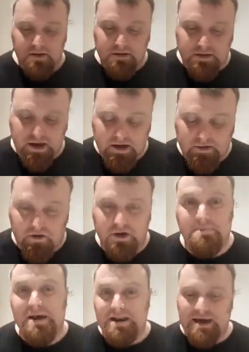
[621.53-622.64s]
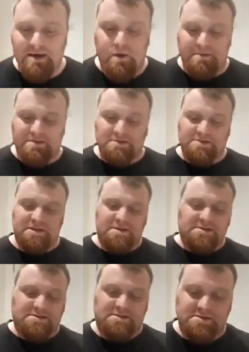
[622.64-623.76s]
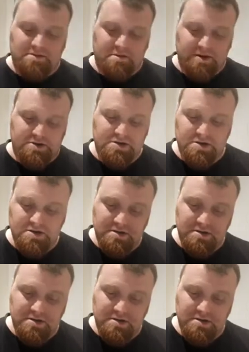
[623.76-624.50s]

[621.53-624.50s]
Then you've got your melee weapons list, which